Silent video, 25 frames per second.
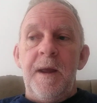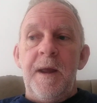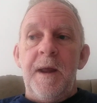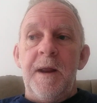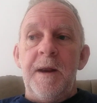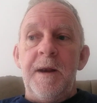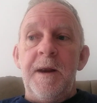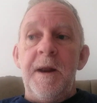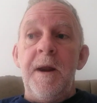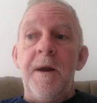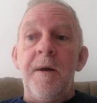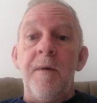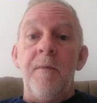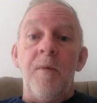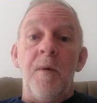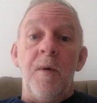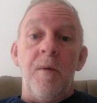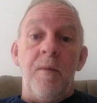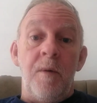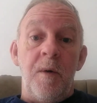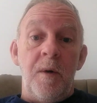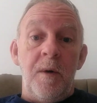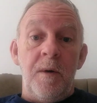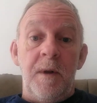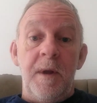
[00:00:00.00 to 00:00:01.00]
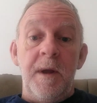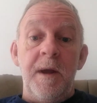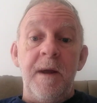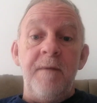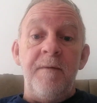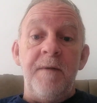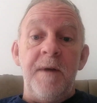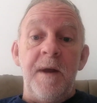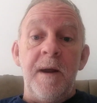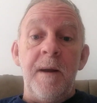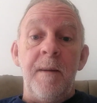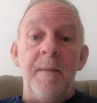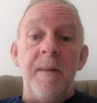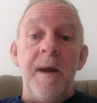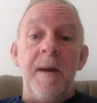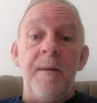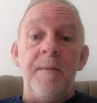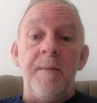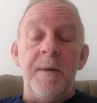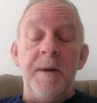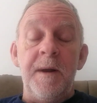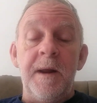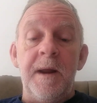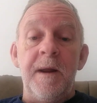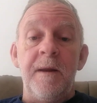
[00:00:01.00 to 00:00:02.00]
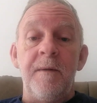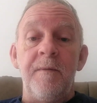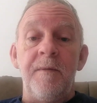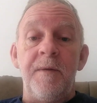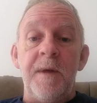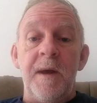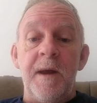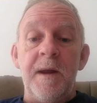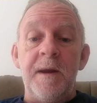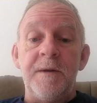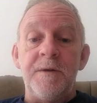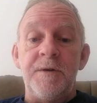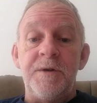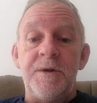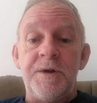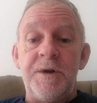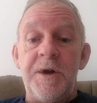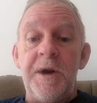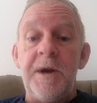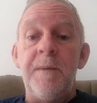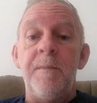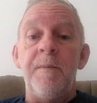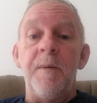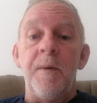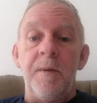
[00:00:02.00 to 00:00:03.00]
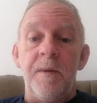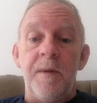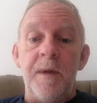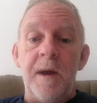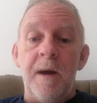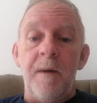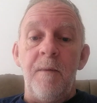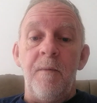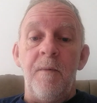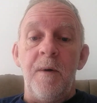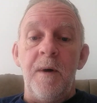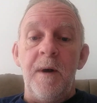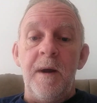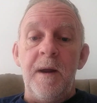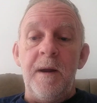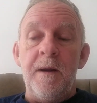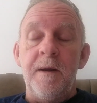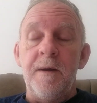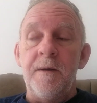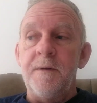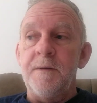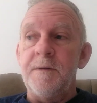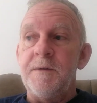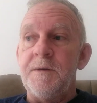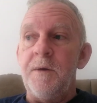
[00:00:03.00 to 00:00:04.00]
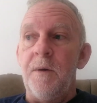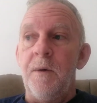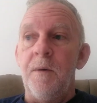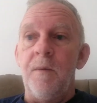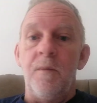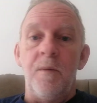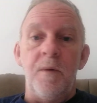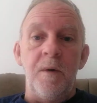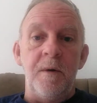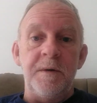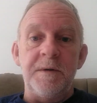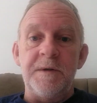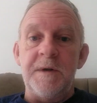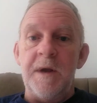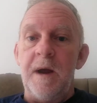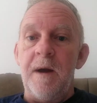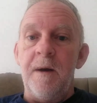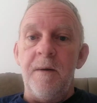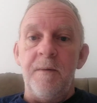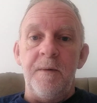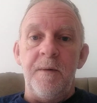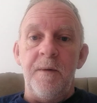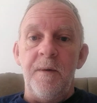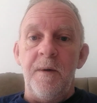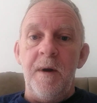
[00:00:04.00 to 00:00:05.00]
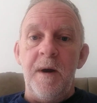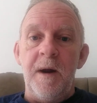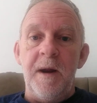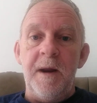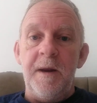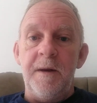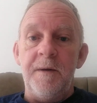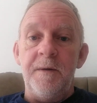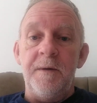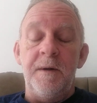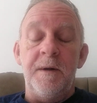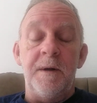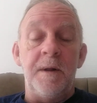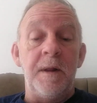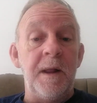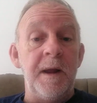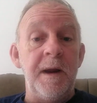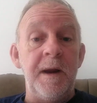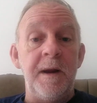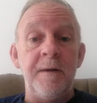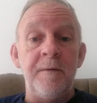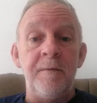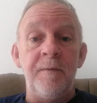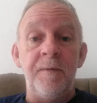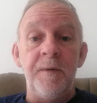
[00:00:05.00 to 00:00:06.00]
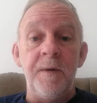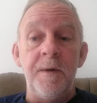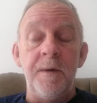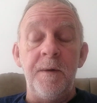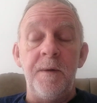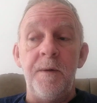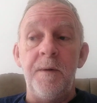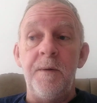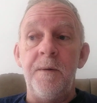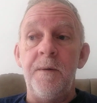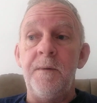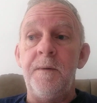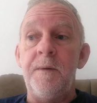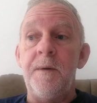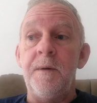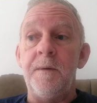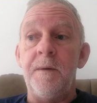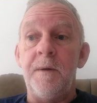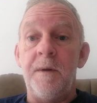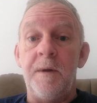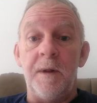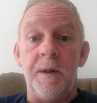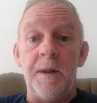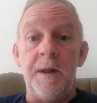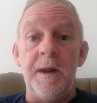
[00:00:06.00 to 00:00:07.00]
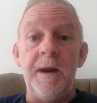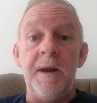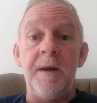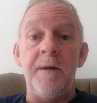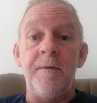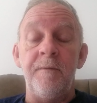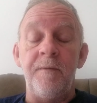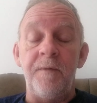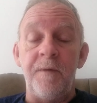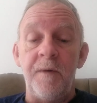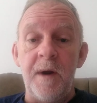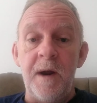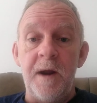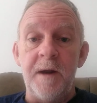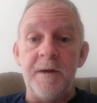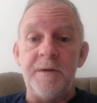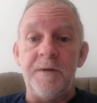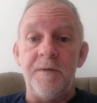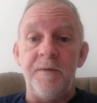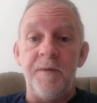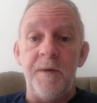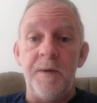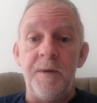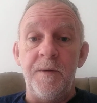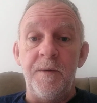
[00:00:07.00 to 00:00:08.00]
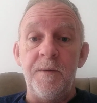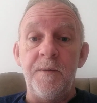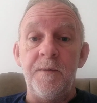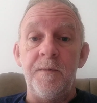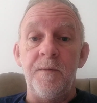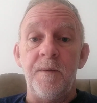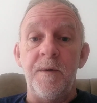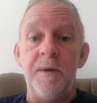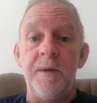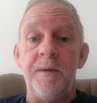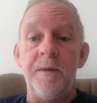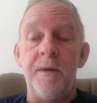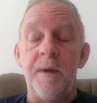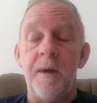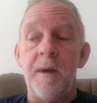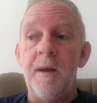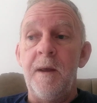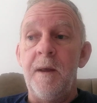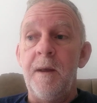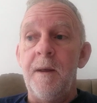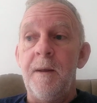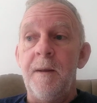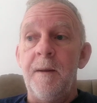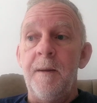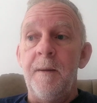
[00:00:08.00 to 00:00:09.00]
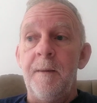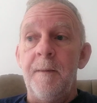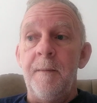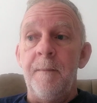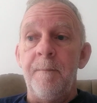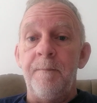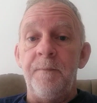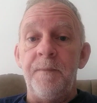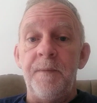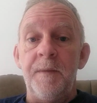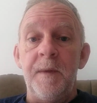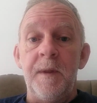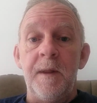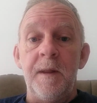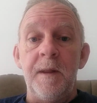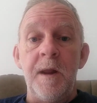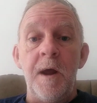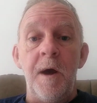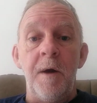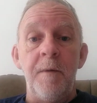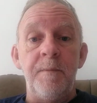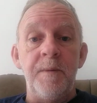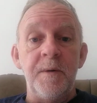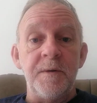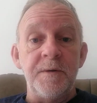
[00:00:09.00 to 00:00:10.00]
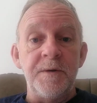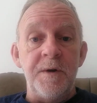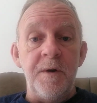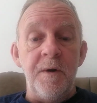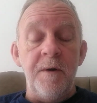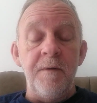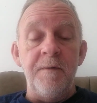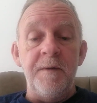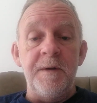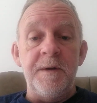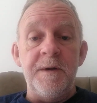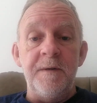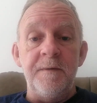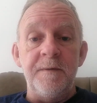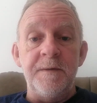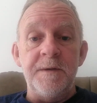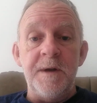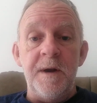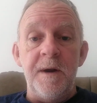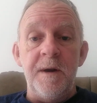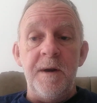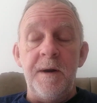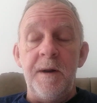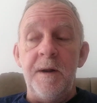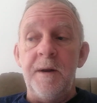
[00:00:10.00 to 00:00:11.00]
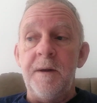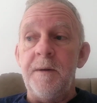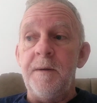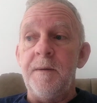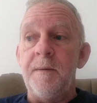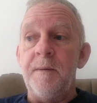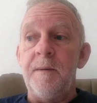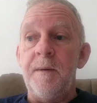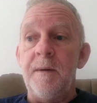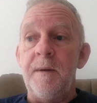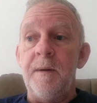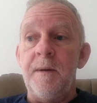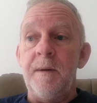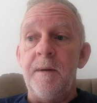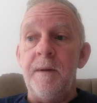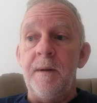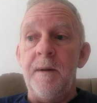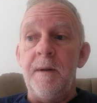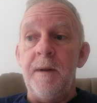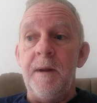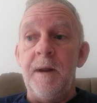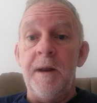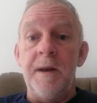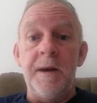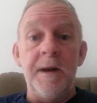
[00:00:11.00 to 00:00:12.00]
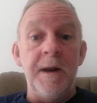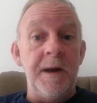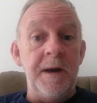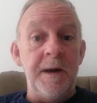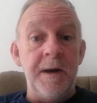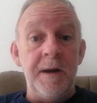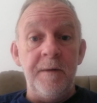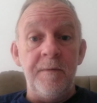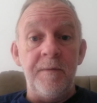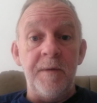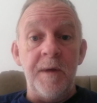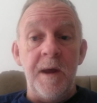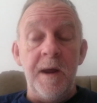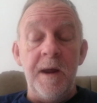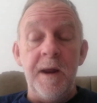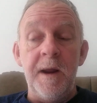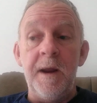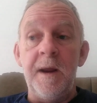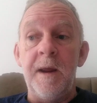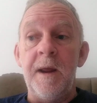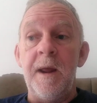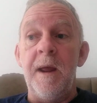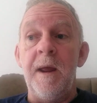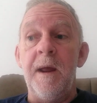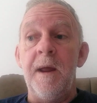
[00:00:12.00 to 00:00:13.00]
And here where we're living, I'm able to get things cheaper that way. So it works out great. Clean food, clean fresh food with no preservatives in it, in anything.